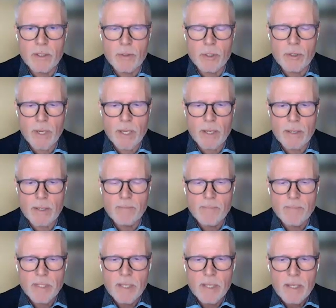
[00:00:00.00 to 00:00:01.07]
treat
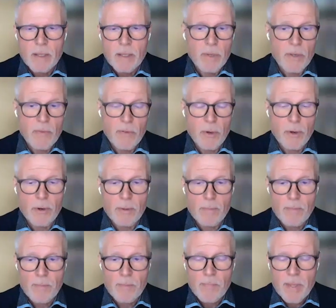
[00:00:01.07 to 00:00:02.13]
before.
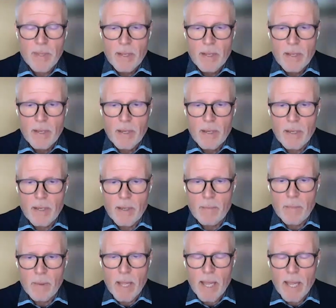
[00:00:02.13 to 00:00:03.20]

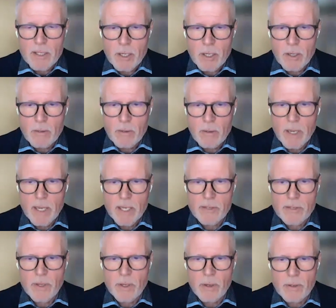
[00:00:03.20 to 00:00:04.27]
As long
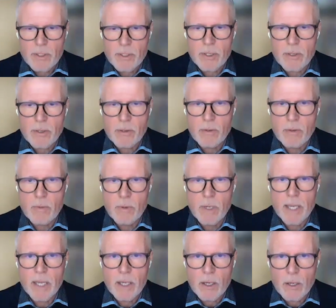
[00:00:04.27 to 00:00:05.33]
as we also
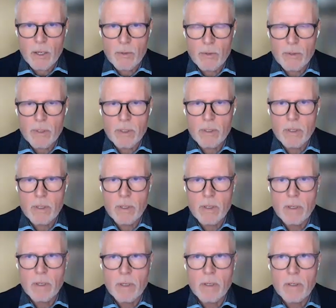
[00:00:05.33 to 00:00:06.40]
include
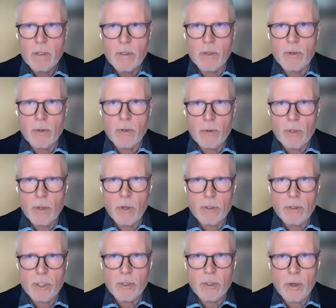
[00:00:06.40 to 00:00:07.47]
the root
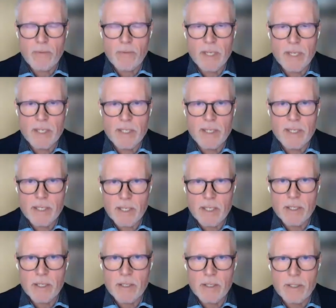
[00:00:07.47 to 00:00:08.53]
cause of these
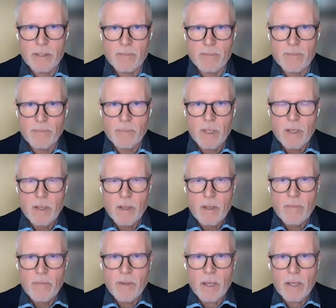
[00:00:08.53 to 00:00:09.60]
diseases.
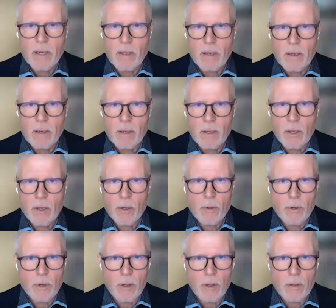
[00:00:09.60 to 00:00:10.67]
We can
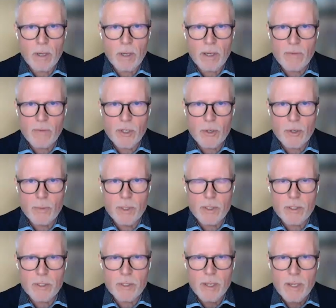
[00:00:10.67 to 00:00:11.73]
cure all kinds of
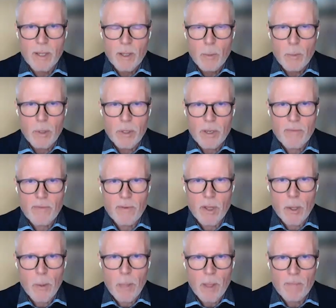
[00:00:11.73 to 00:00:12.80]
tumors, but if
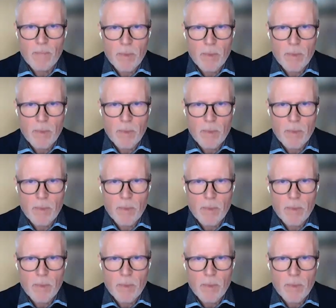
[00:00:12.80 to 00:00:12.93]
we,